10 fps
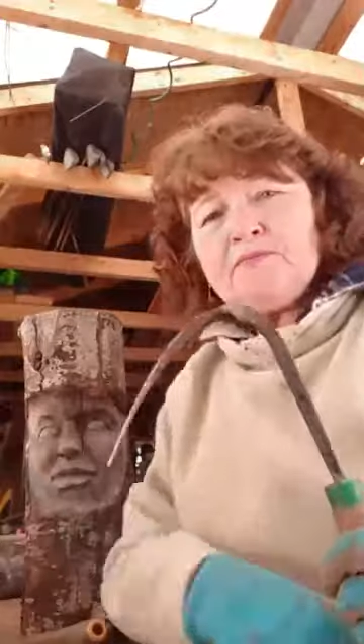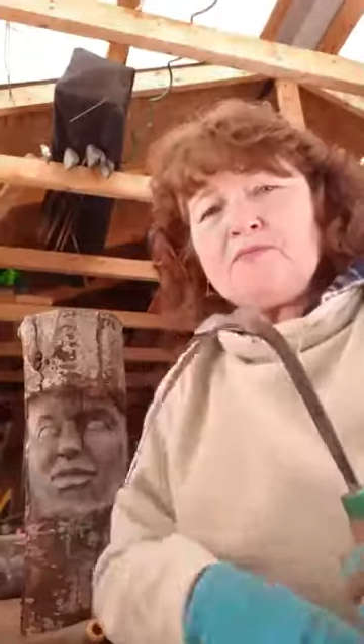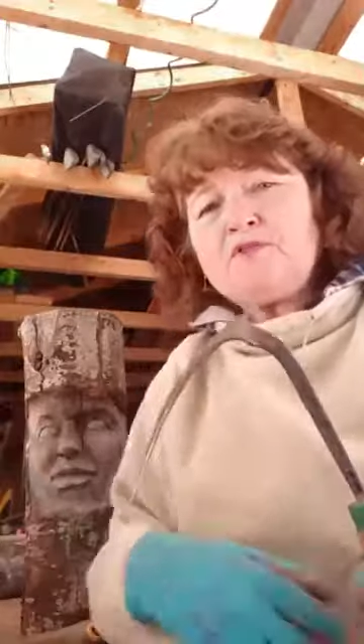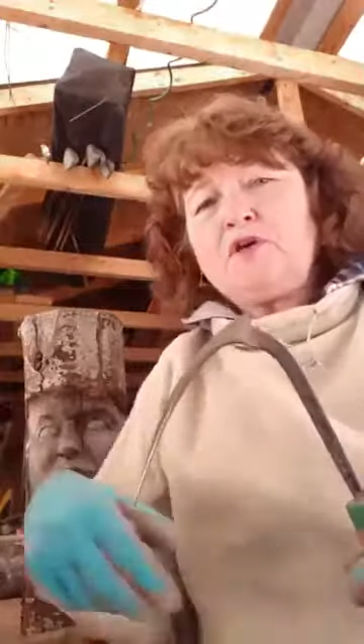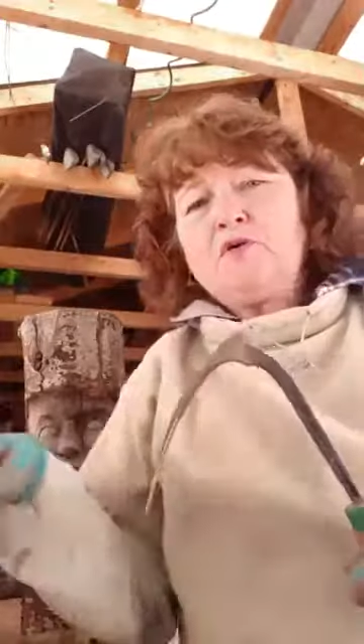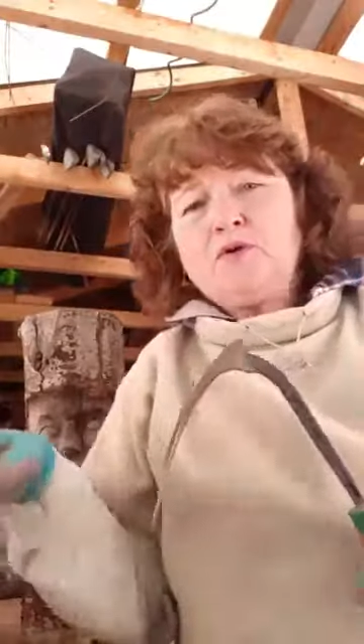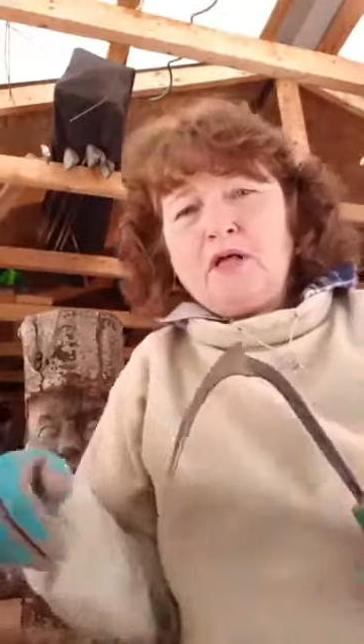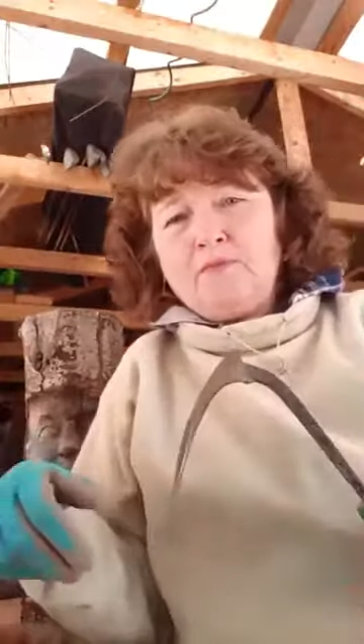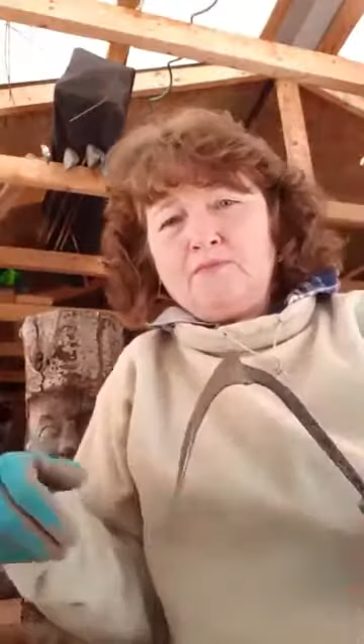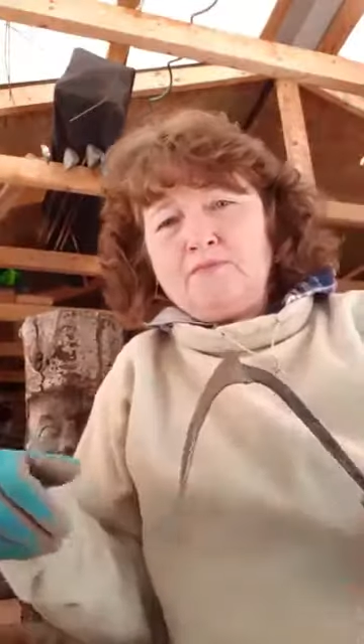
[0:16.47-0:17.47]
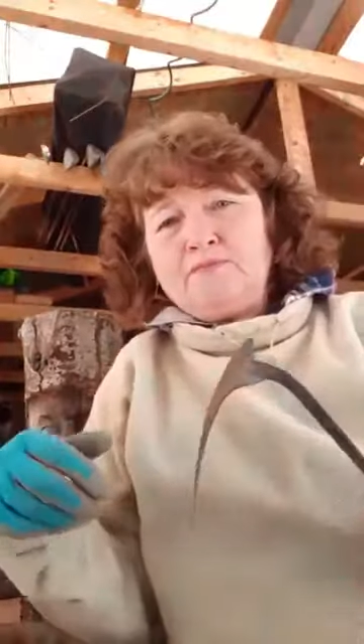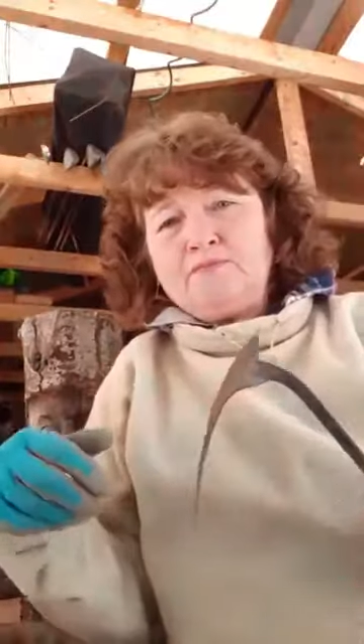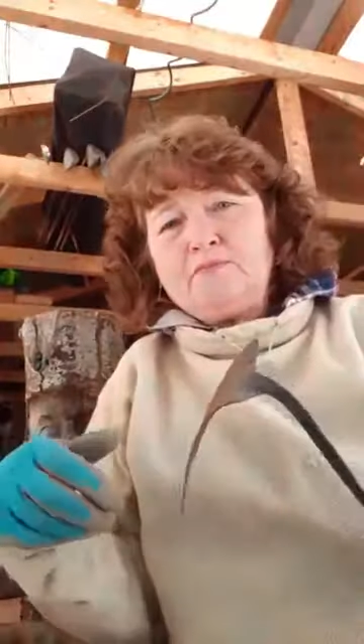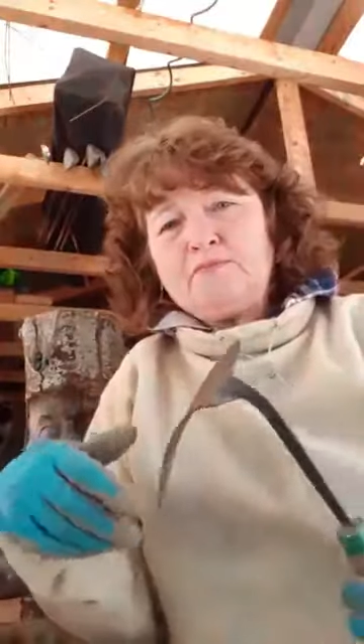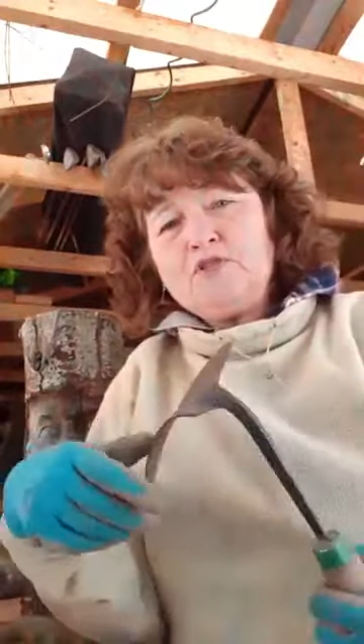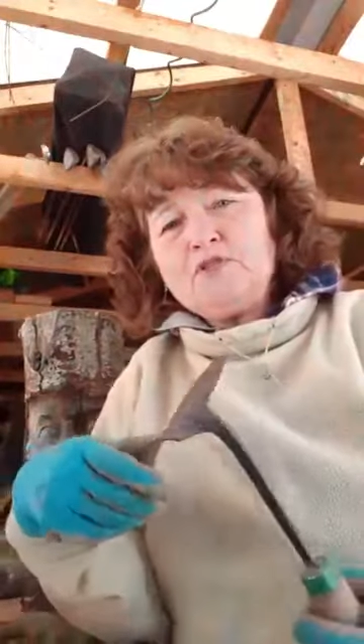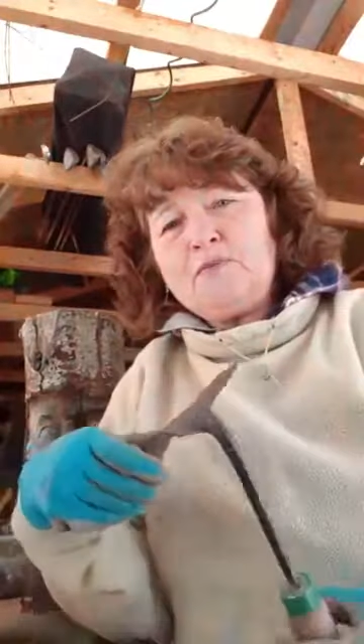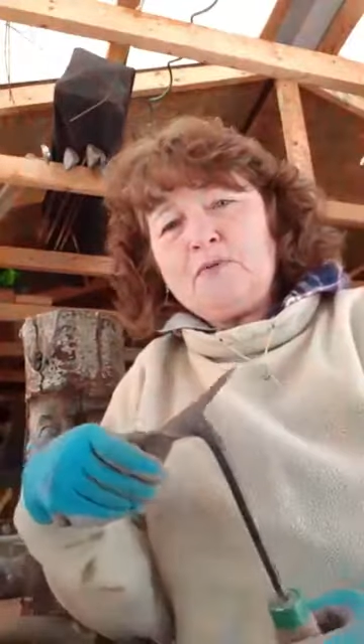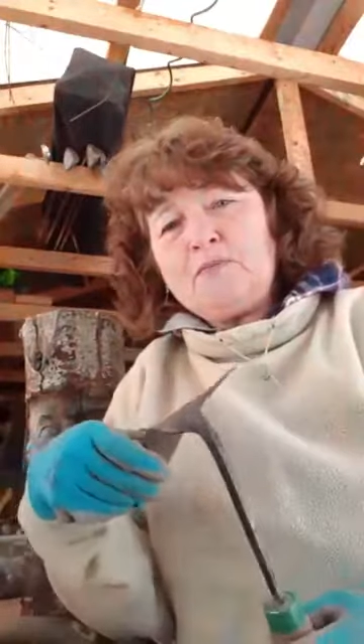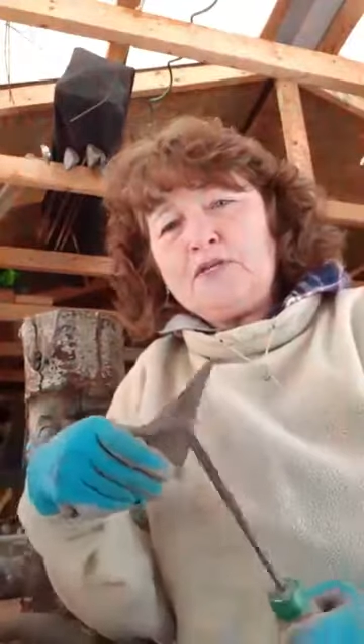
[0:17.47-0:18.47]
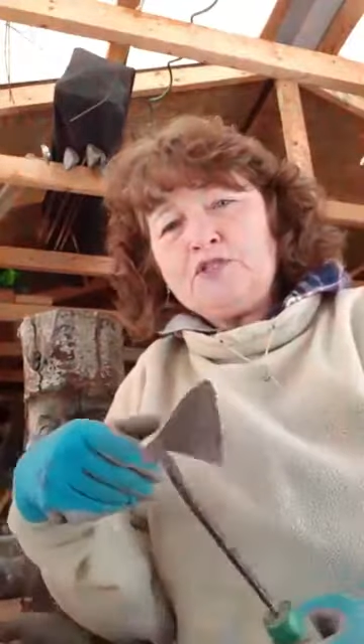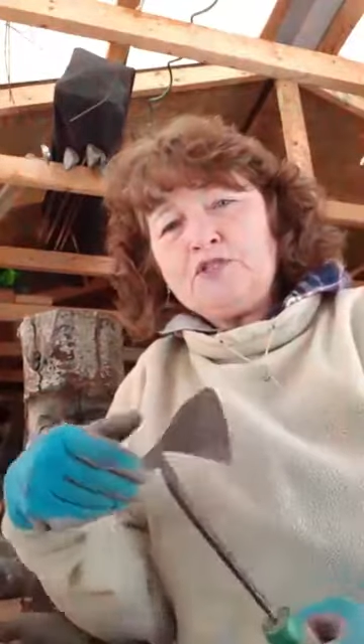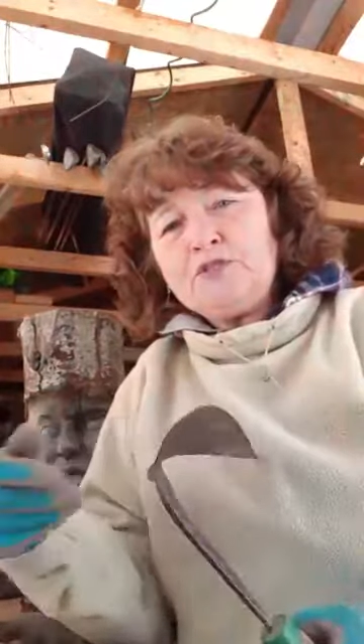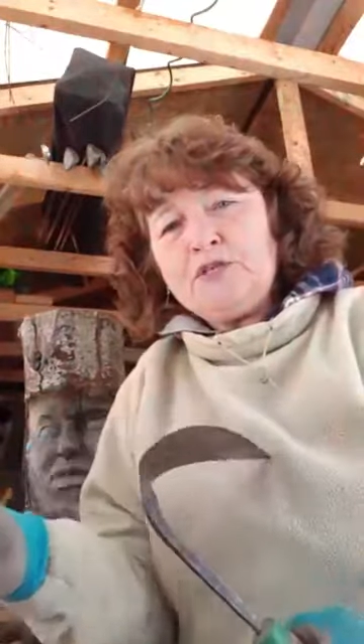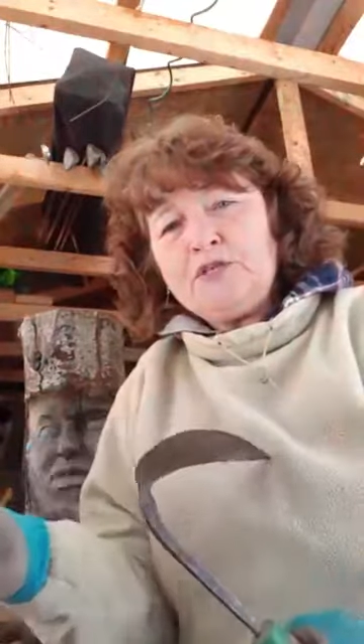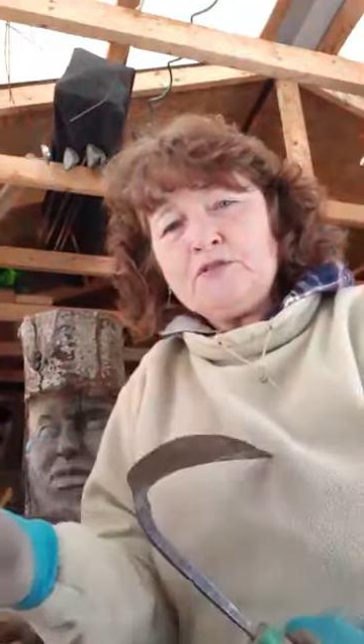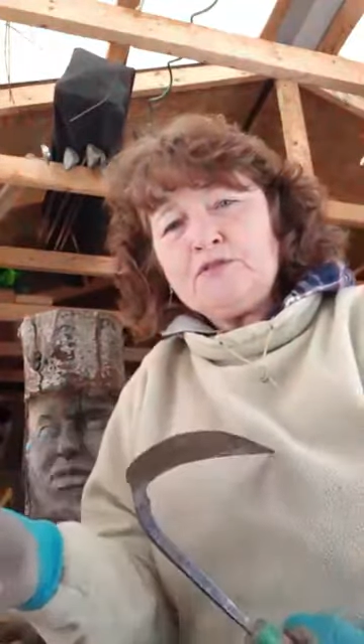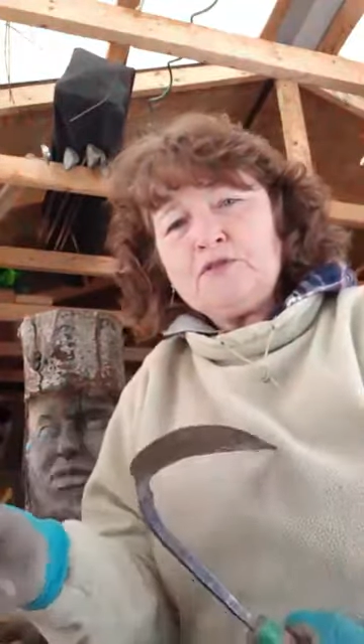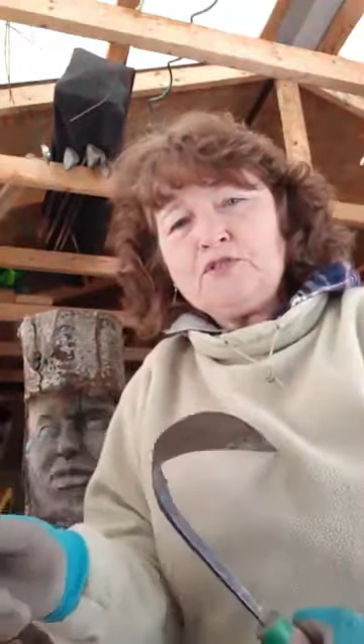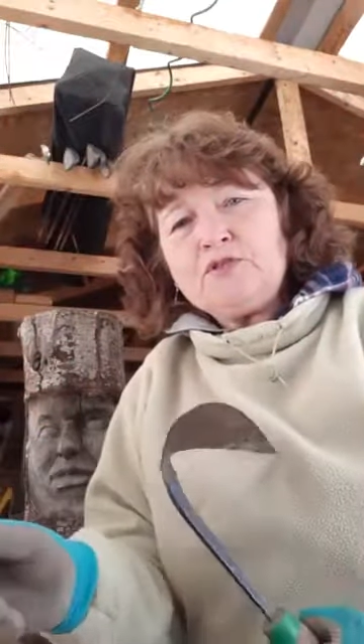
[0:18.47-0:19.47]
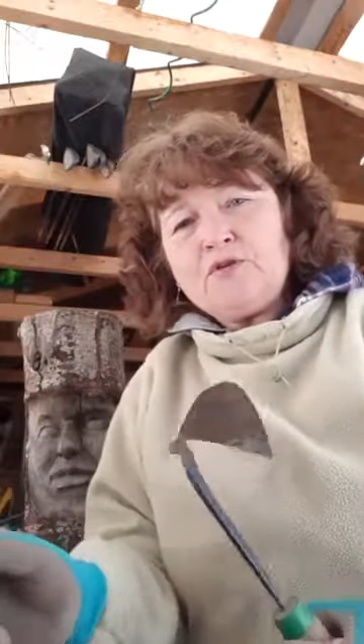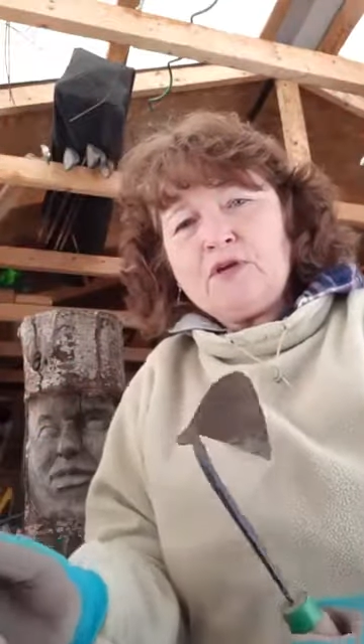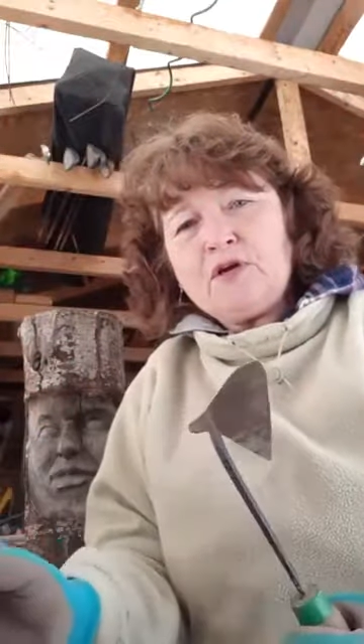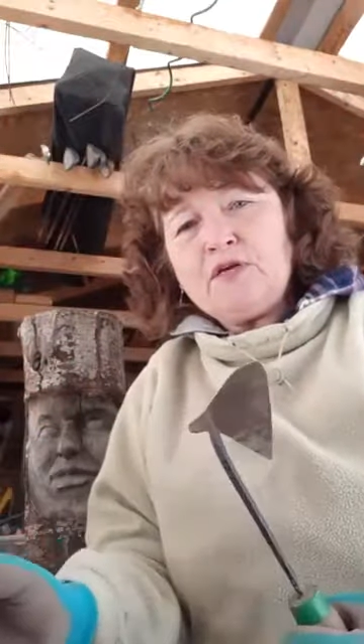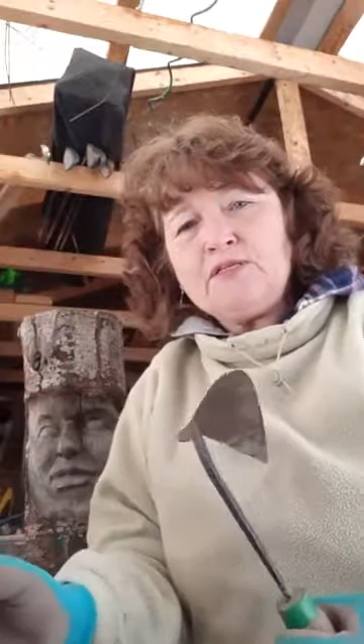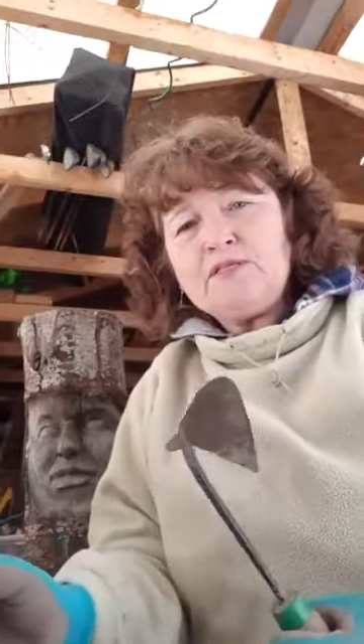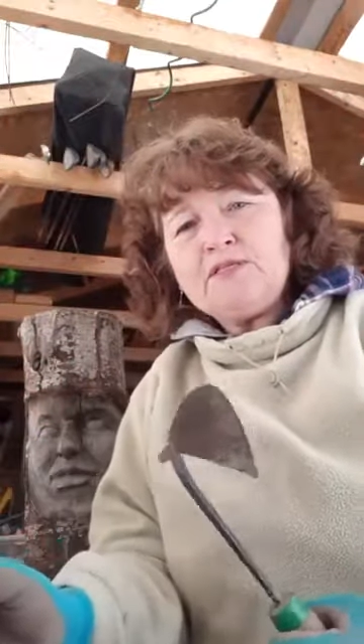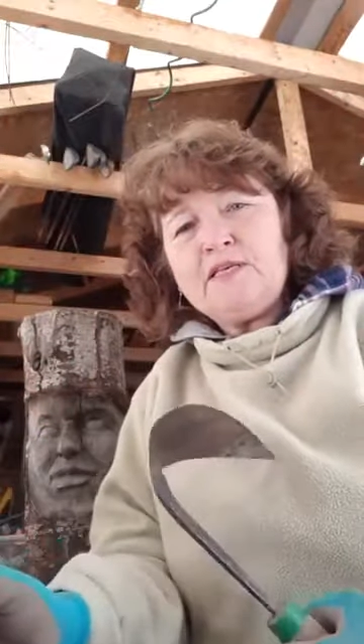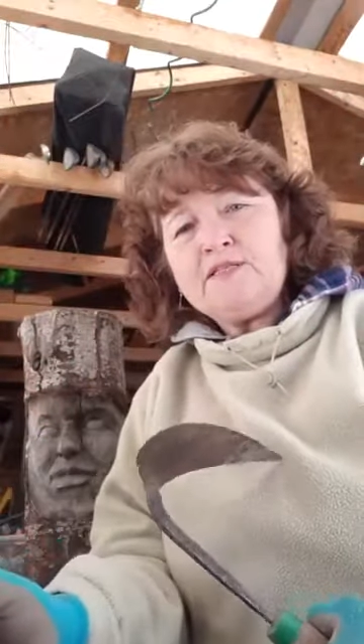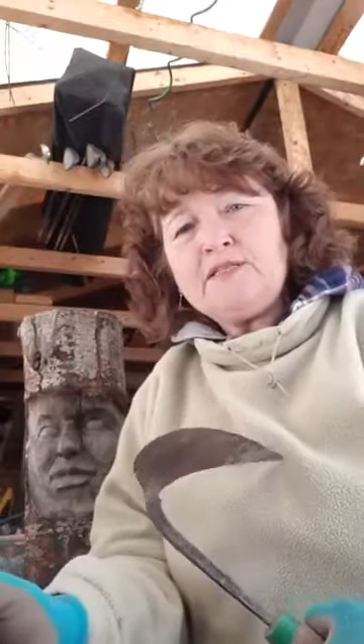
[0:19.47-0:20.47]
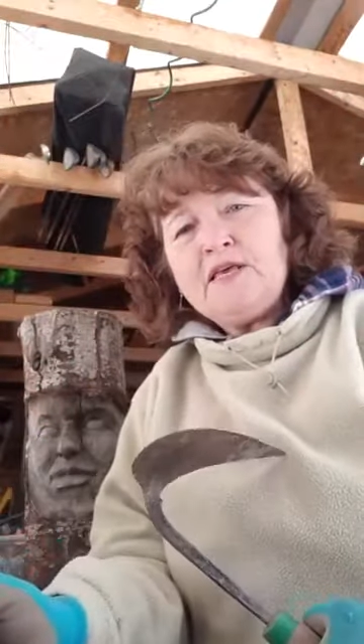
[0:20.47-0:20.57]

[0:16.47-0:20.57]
So I'll just put my shirt here so that you can kind of see it.